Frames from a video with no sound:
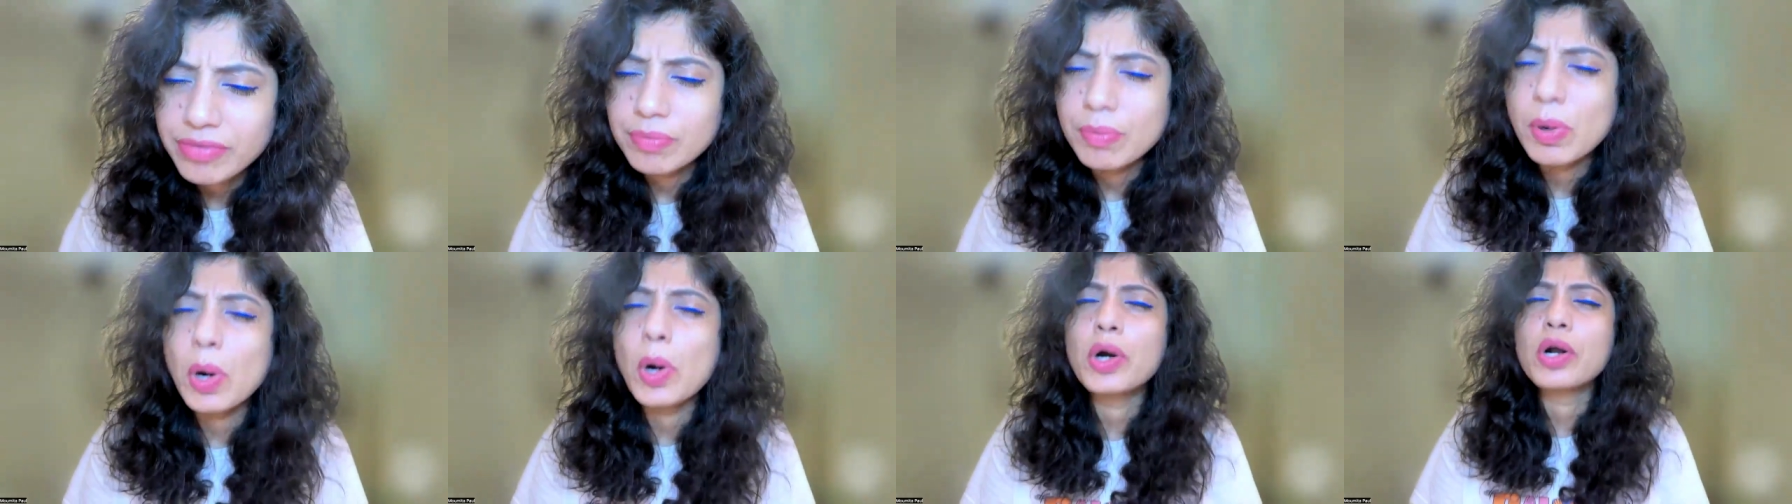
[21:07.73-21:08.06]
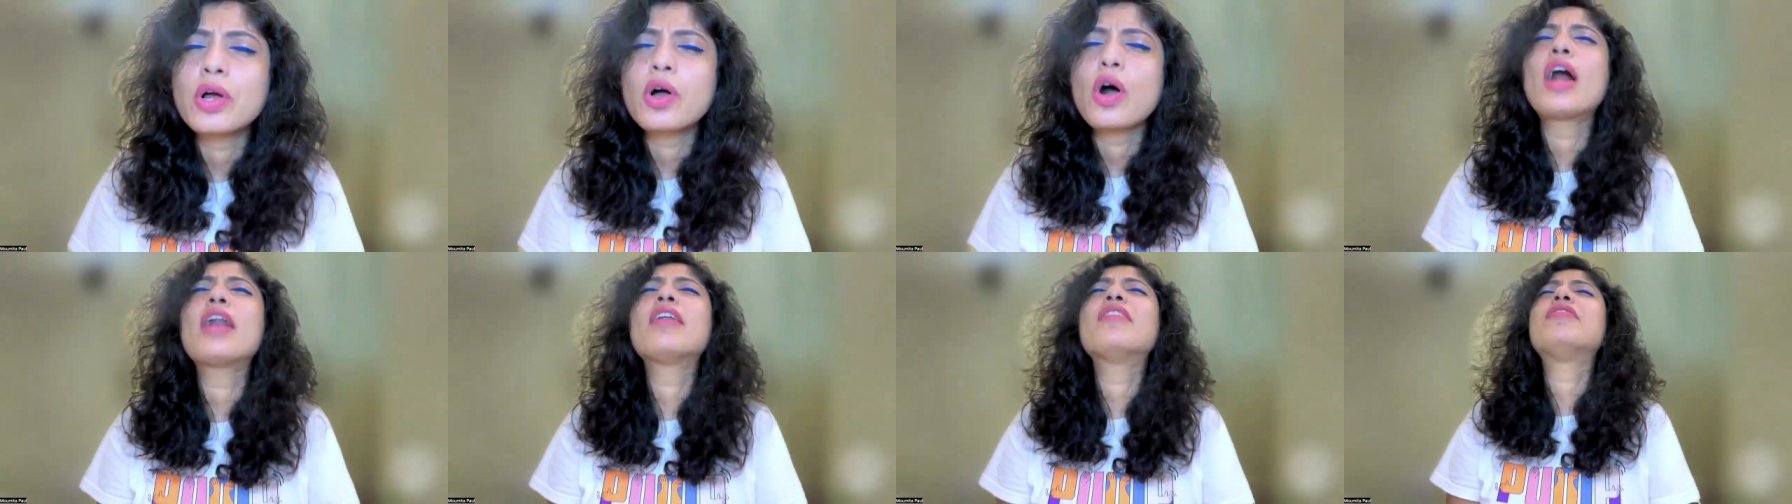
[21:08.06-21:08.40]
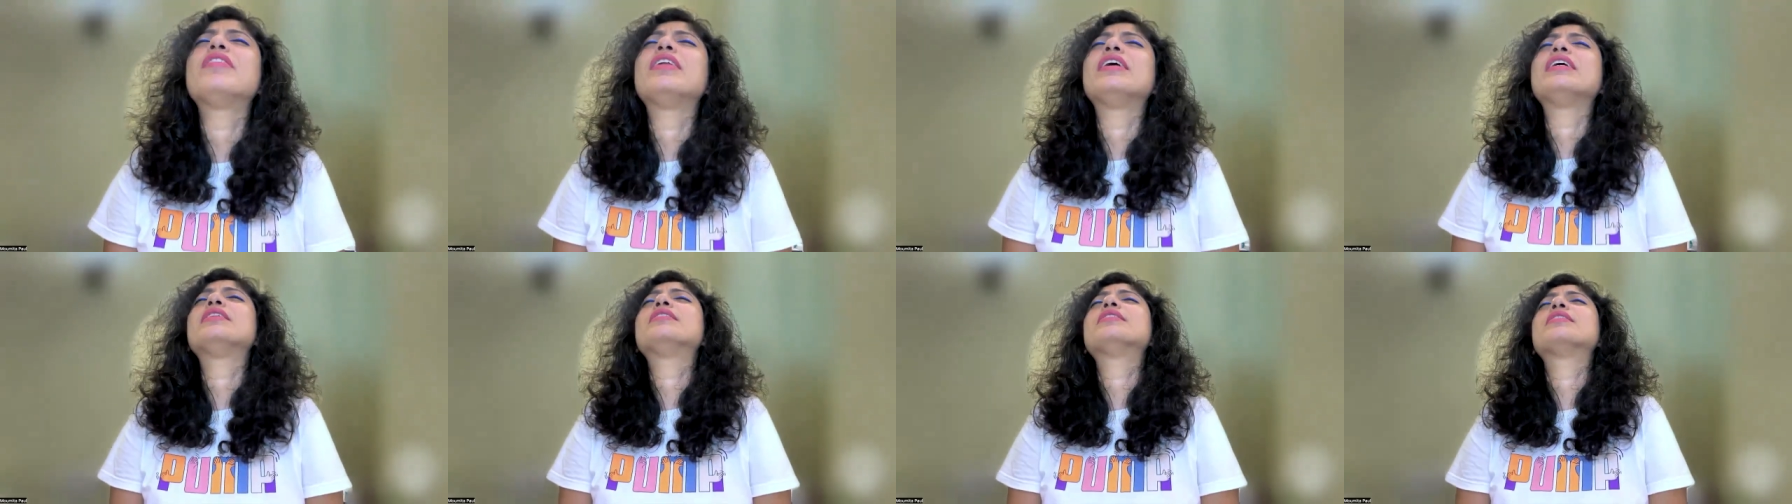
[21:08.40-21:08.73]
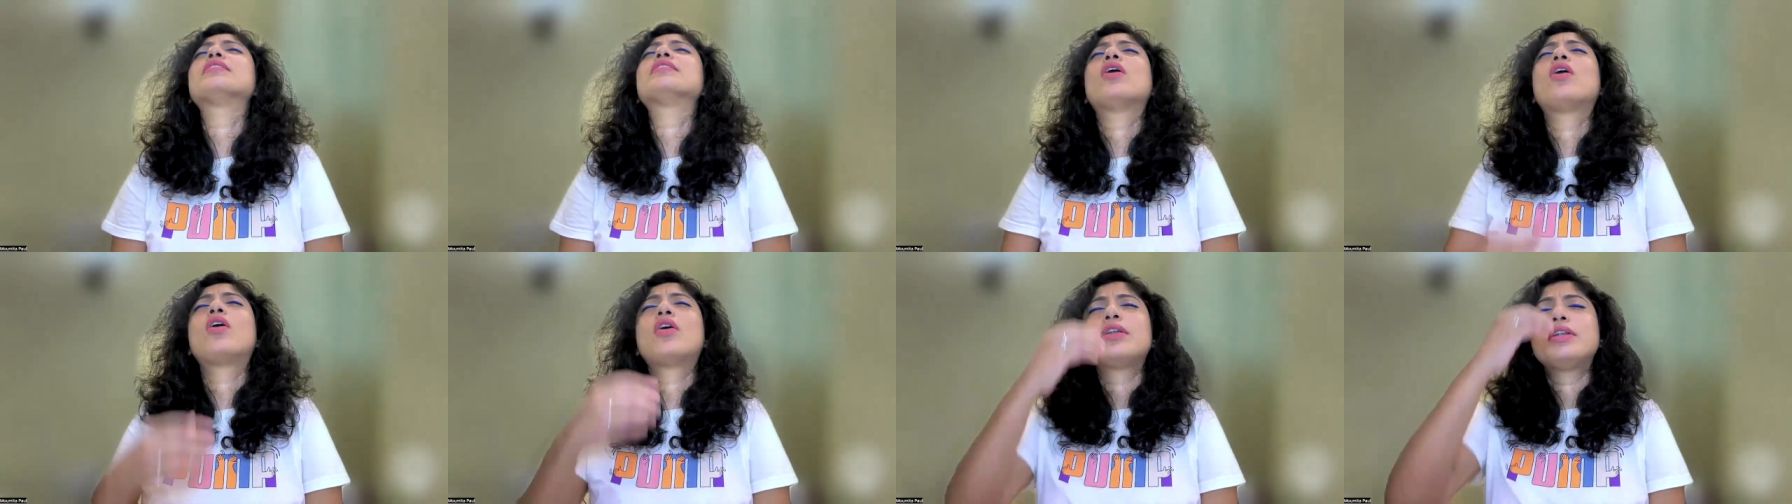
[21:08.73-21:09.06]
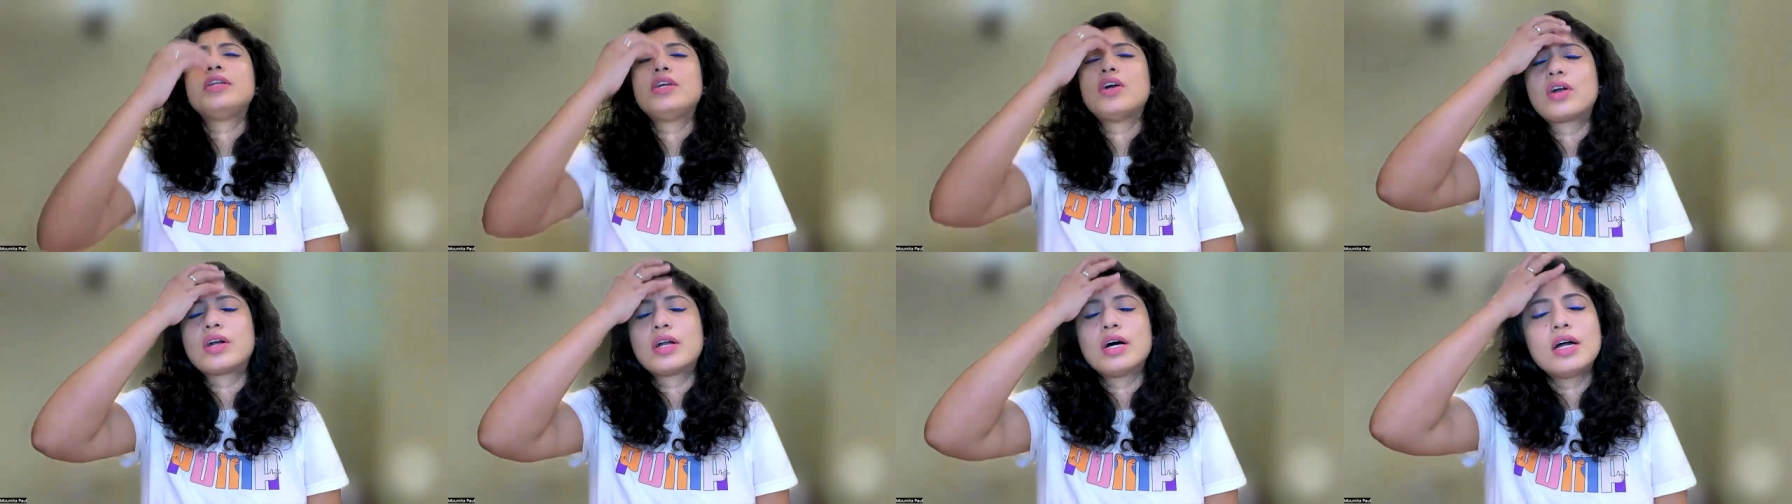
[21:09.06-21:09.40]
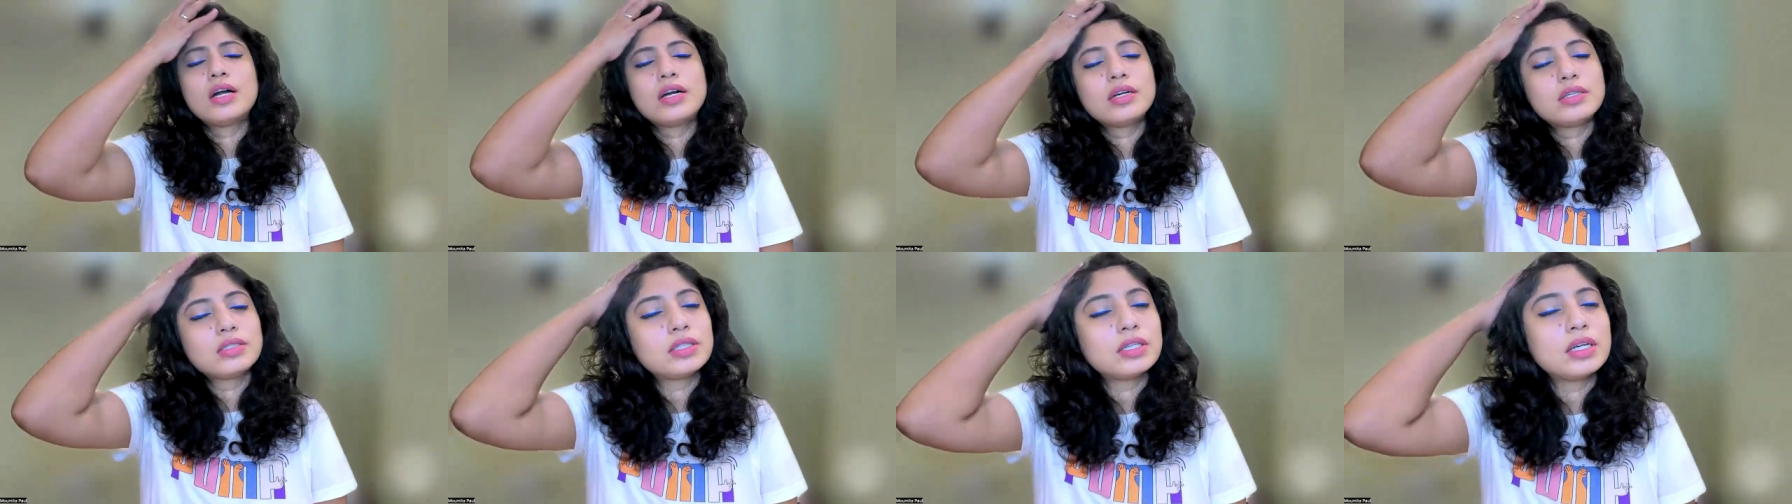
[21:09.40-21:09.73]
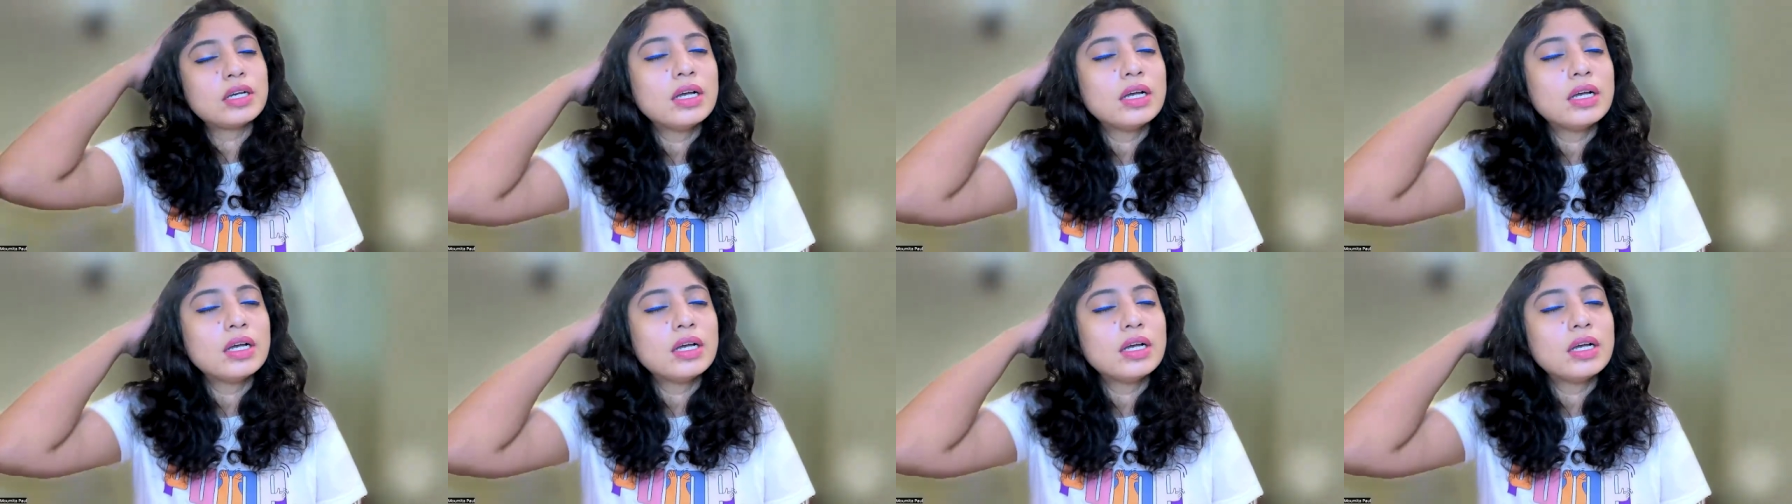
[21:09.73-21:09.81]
more conflicts on your earth